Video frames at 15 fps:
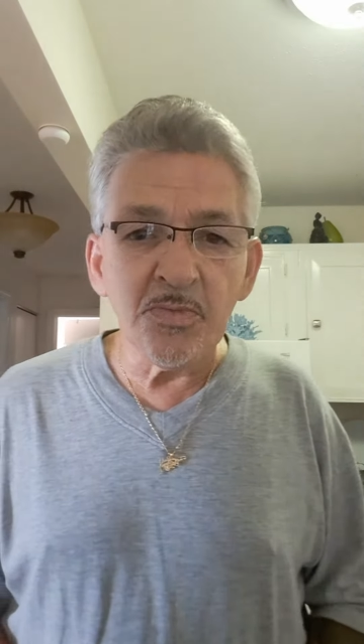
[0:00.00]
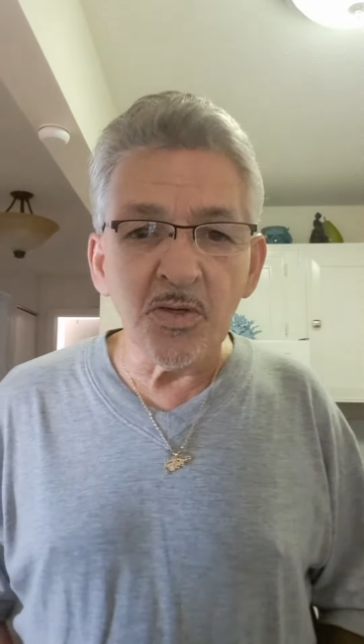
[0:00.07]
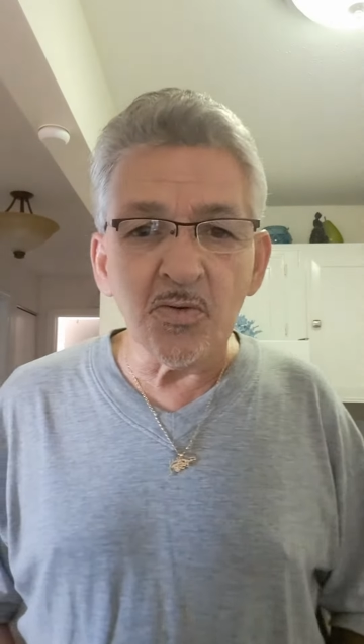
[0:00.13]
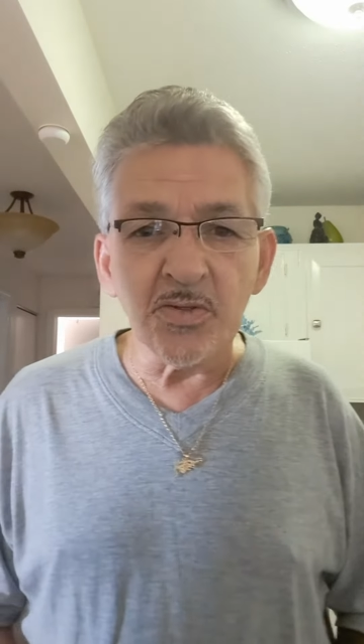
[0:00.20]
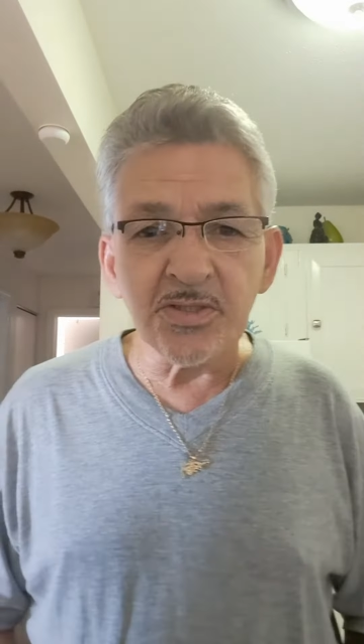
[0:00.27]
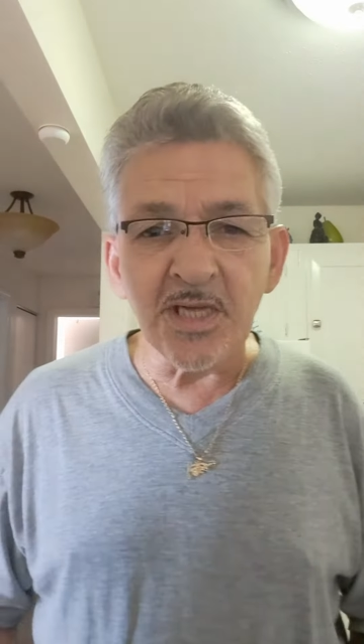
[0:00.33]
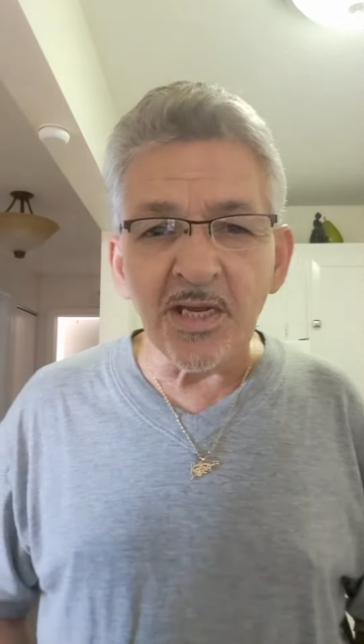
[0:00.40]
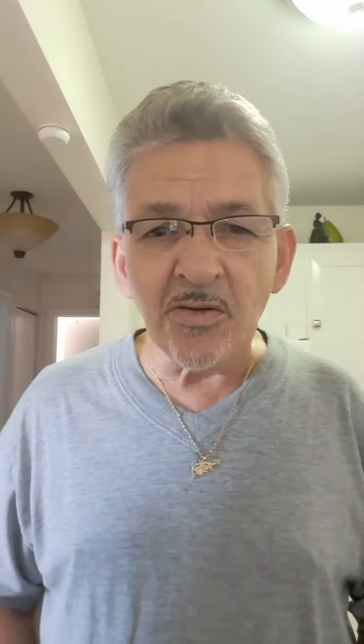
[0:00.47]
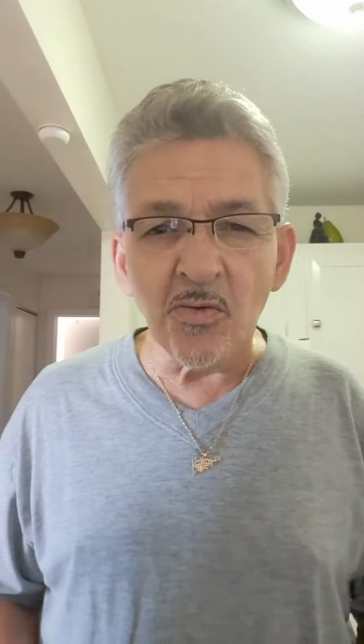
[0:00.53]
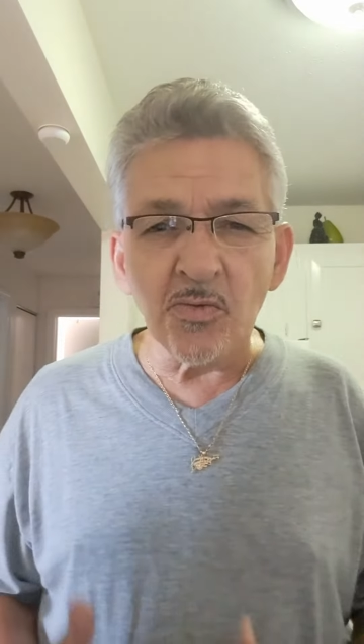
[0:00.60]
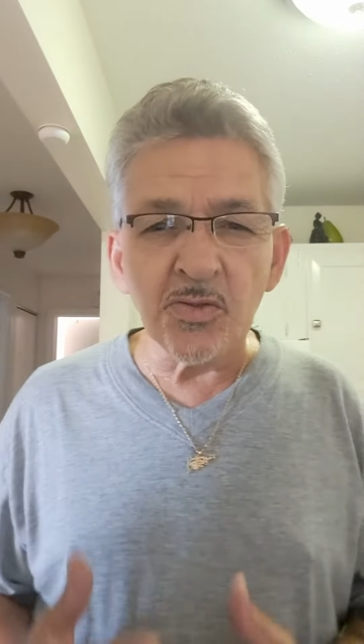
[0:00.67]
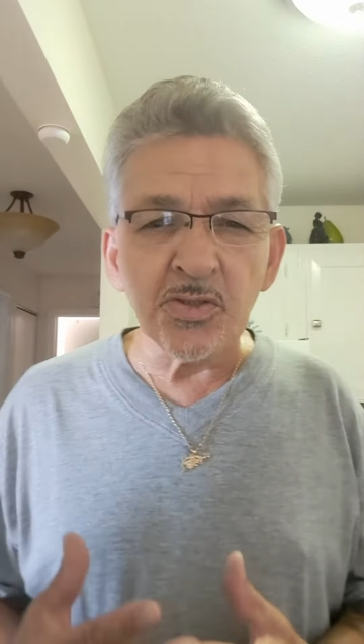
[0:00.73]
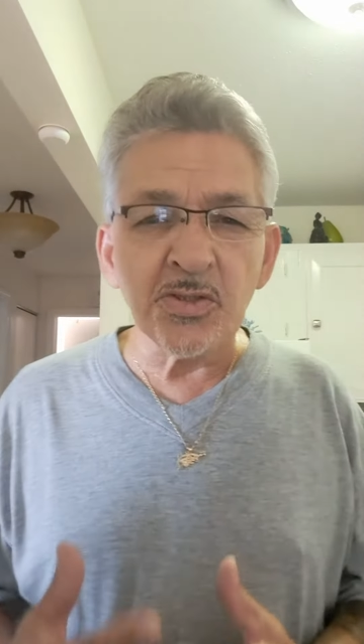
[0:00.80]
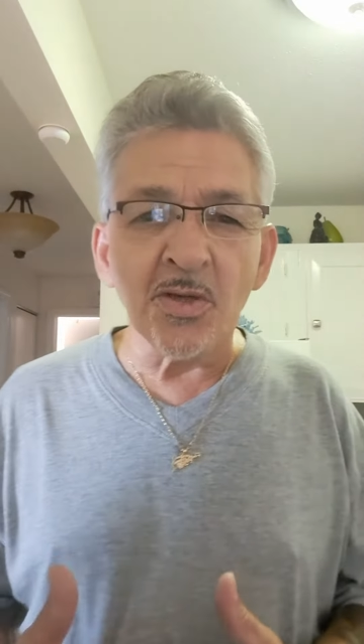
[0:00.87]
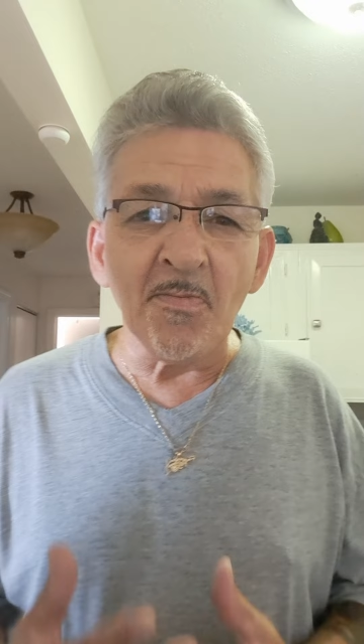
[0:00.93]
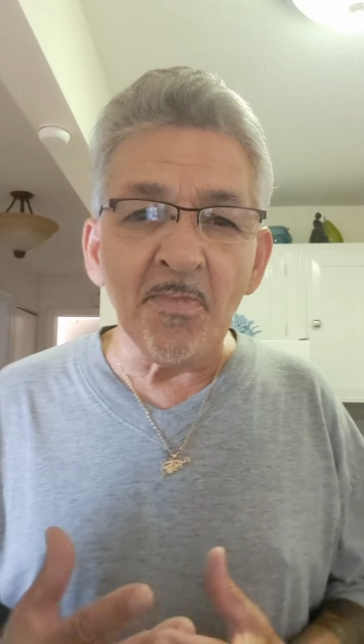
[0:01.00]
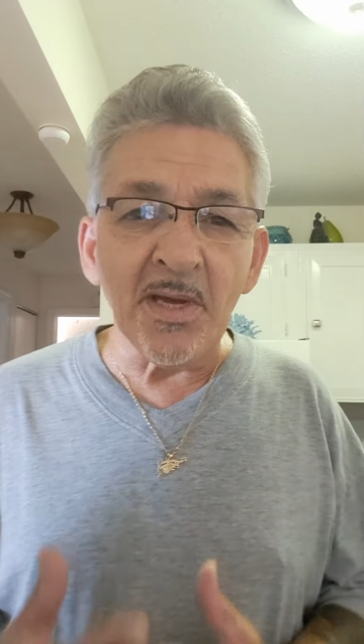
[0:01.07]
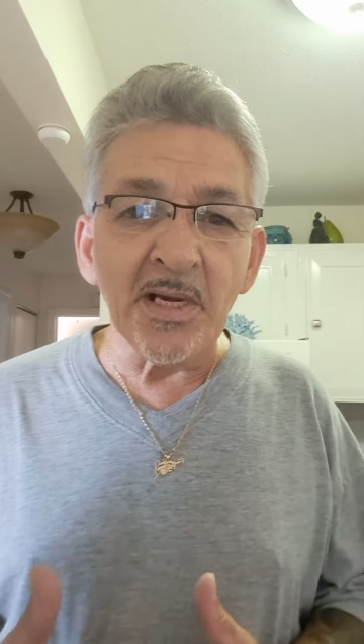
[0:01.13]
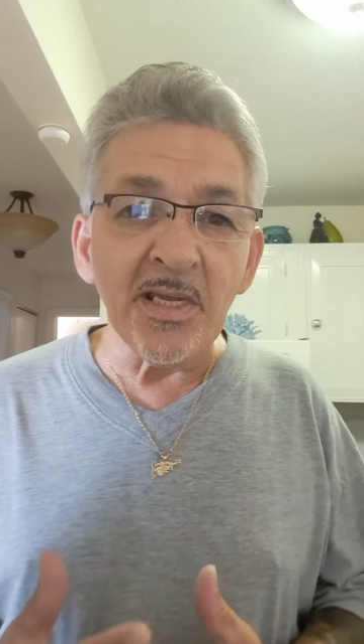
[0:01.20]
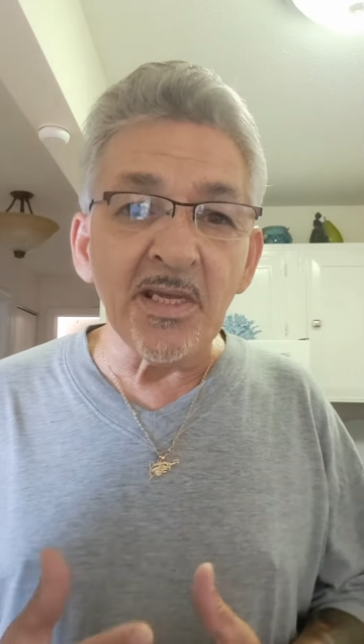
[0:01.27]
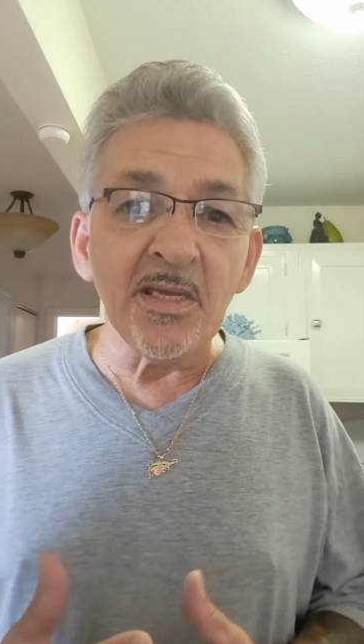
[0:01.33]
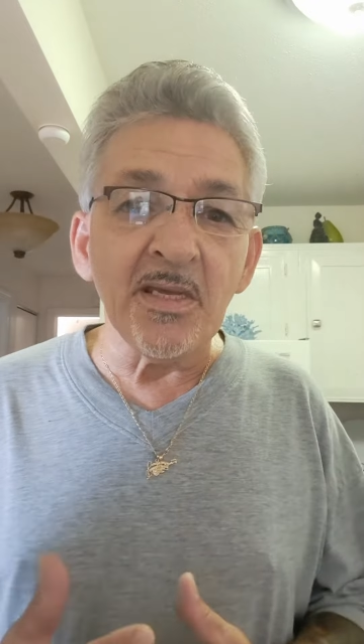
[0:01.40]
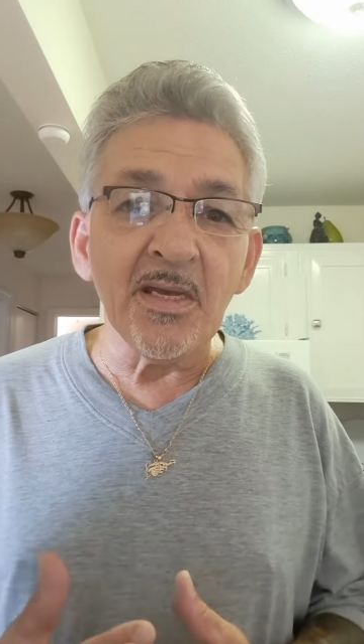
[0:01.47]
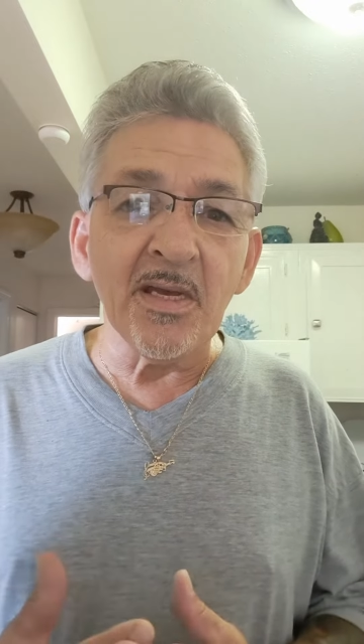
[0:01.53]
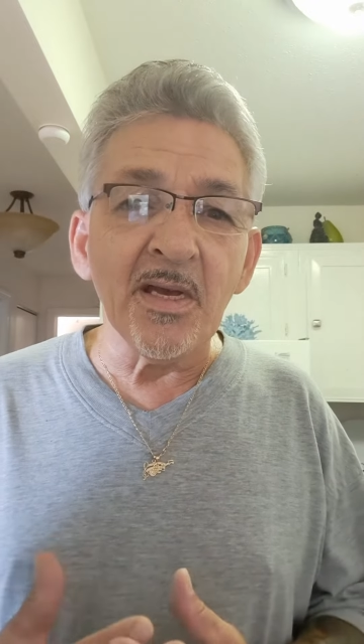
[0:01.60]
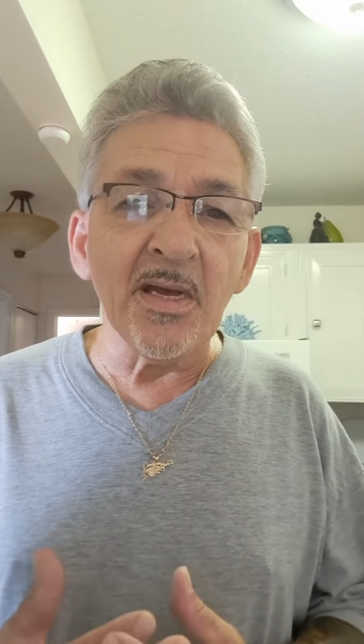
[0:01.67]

because I know somebody